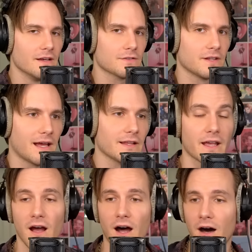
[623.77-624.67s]
so they had
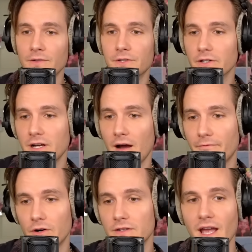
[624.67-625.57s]
like
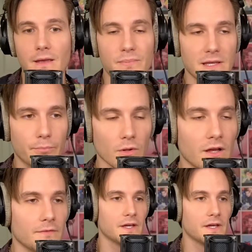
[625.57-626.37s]
undercover gay people